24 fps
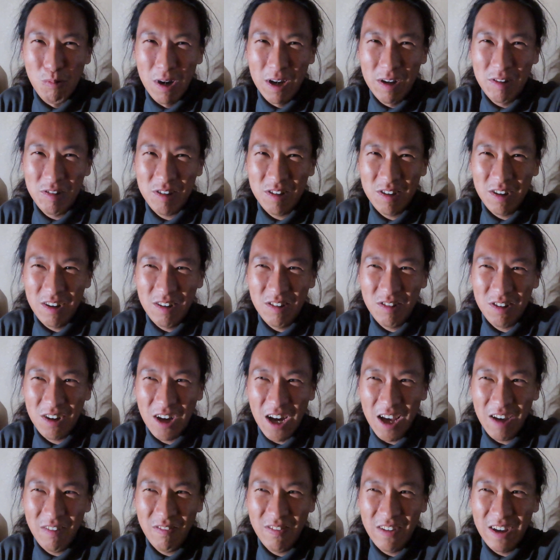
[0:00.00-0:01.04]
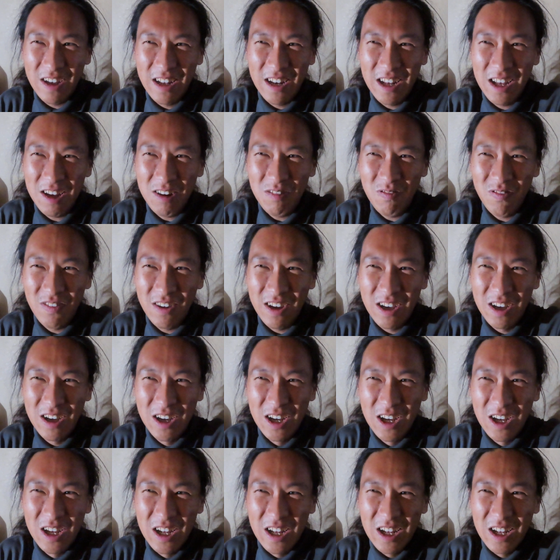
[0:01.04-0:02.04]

wasting time, it hit me